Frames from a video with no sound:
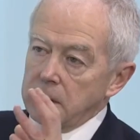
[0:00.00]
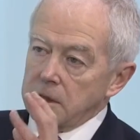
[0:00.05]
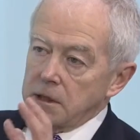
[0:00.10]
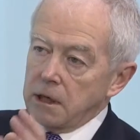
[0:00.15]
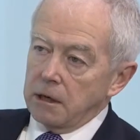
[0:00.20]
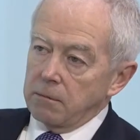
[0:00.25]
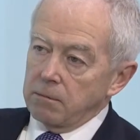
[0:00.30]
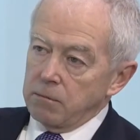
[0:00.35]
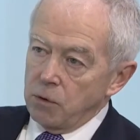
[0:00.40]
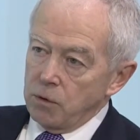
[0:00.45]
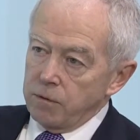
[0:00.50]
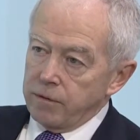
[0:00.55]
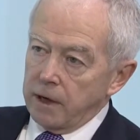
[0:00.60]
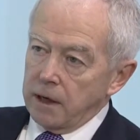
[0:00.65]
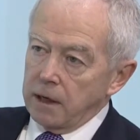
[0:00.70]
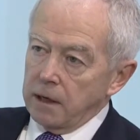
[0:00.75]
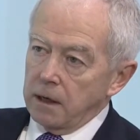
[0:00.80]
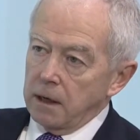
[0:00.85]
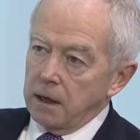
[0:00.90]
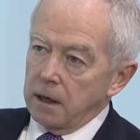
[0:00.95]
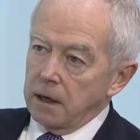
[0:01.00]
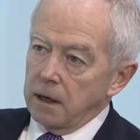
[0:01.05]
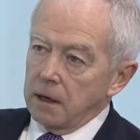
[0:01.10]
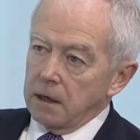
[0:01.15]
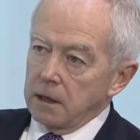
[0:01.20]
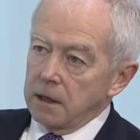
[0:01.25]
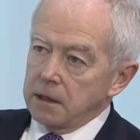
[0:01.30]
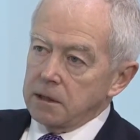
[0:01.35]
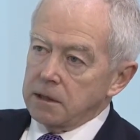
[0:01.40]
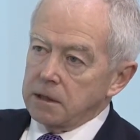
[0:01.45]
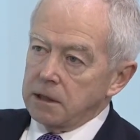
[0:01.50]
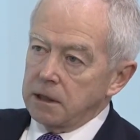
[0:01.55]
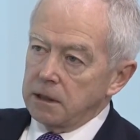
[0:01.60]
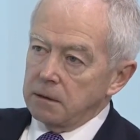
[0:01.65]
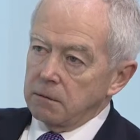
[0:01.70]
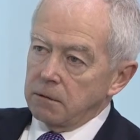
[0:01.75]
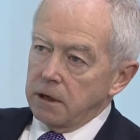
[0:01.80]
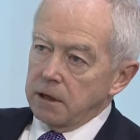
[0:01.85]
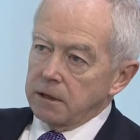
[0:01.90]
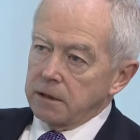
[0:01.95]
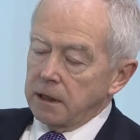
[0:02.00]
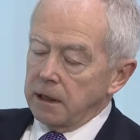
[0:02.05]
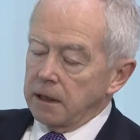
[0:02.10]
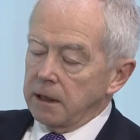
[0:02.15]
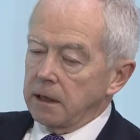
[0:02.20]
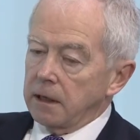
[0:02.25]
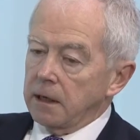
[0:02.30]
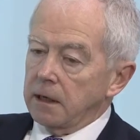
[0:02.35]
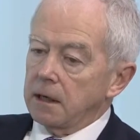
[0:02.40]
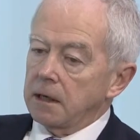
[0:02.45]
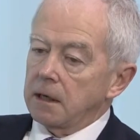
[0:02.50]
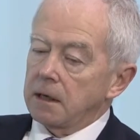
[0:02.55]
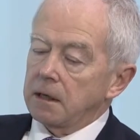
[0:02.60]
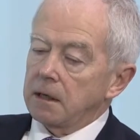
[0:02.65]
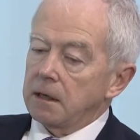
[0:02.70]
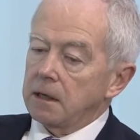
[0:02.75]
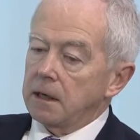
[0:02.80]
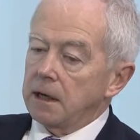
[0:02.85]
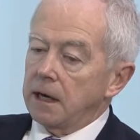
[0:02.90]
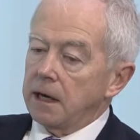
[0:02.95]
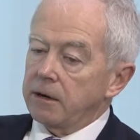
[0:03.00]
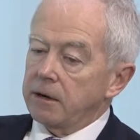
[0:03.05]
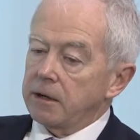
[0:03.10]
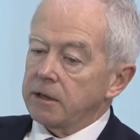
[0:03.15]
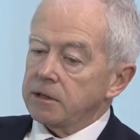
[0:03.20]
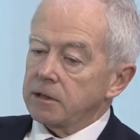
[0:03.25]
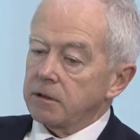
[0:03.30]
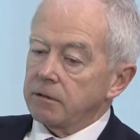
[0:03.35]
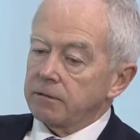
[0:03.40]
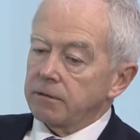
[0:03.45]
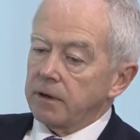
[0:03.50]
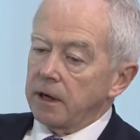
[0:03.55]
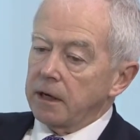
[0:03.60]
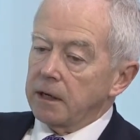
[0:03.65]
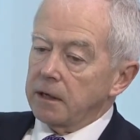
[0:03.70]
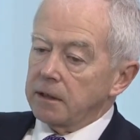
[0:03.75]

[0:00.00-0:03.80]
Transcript: Let's get it moving. Let's see where the areas of